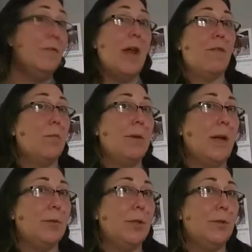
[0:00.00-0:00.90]
I've never been
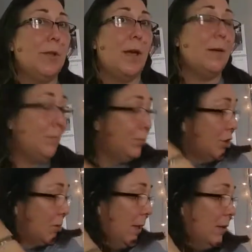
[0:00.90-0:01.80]
able to do that.
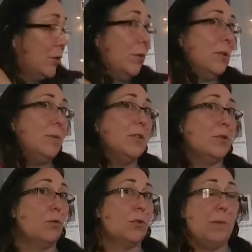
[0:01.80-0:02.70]
Brushing my hair has always been a
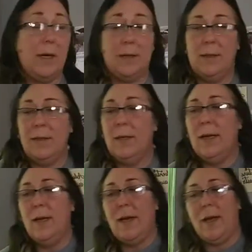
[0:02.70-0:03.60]
sore spot,
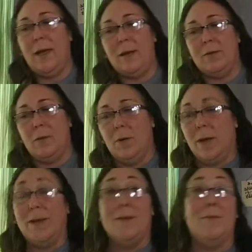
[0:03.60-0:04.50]
and
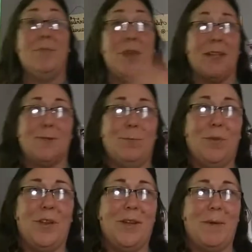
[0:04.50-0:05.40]
that's one
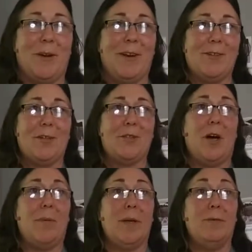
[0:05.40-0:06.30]
thing that my granddaughter
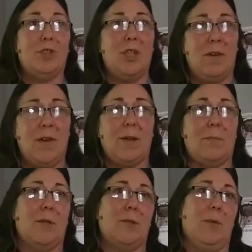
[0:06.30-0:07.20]
taught me. When she found a
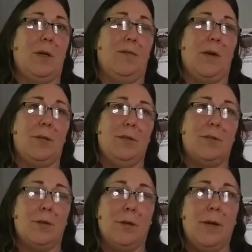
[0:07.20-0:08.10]
brush that we could finally use
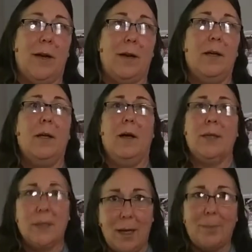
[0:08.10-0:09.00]
on her hair, I
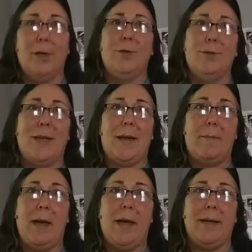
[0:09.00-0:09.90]
said, I'm going to use that
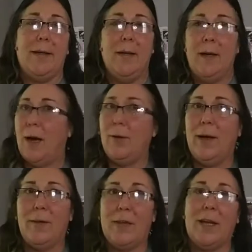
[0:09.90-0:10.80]
on mine. I don't
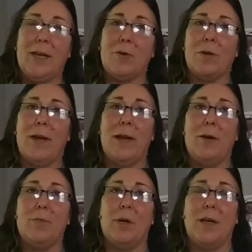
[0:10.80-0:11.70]
have kinky curly
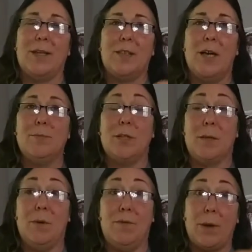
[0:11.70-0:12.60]
hair, but at times it
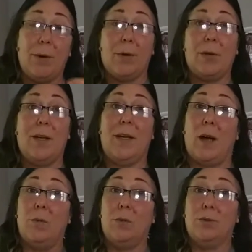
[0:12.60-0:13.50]
can be very curly, and
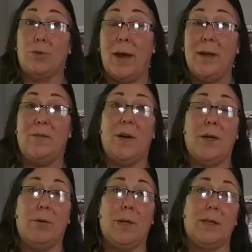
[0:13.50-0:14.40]
I will dread if I
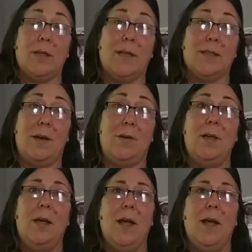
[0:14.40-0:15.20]
don't get the knots out.